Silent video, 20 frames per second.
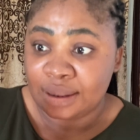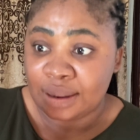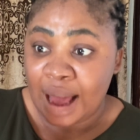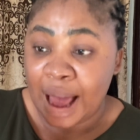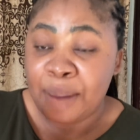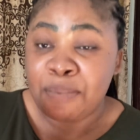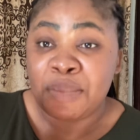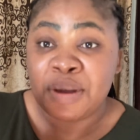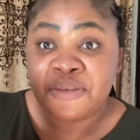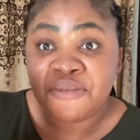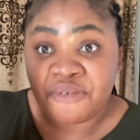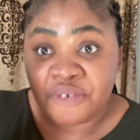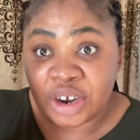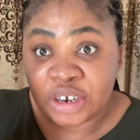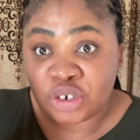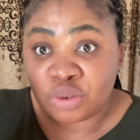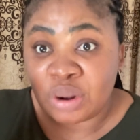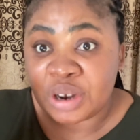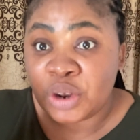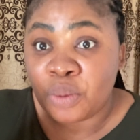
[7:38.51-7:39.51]
I mean
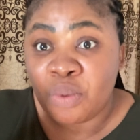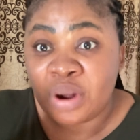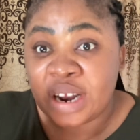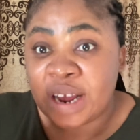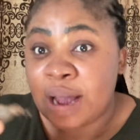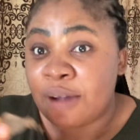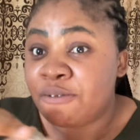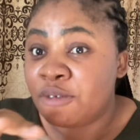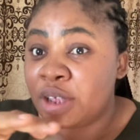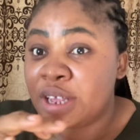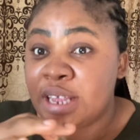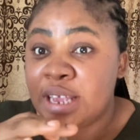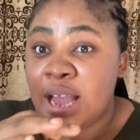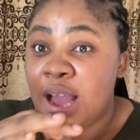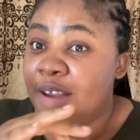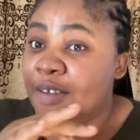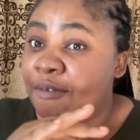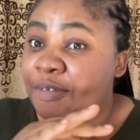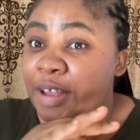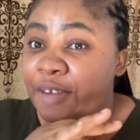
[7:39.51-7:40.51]
fresh one, the one that
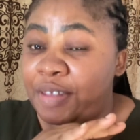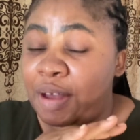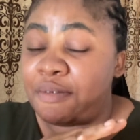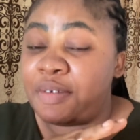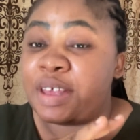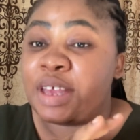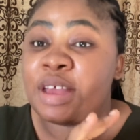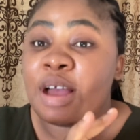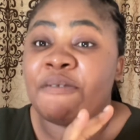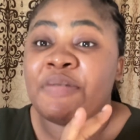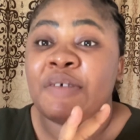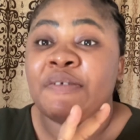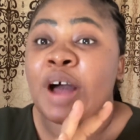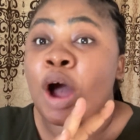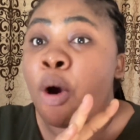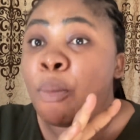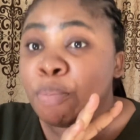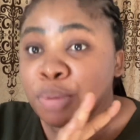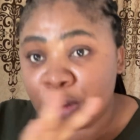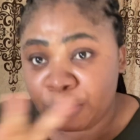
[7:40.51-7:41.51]
you have never
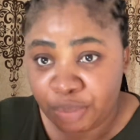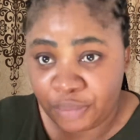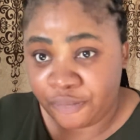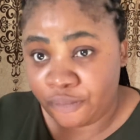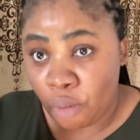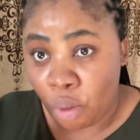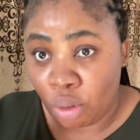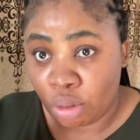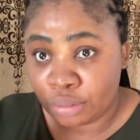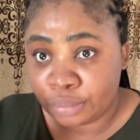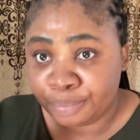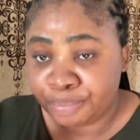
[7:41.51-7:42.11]
opened before.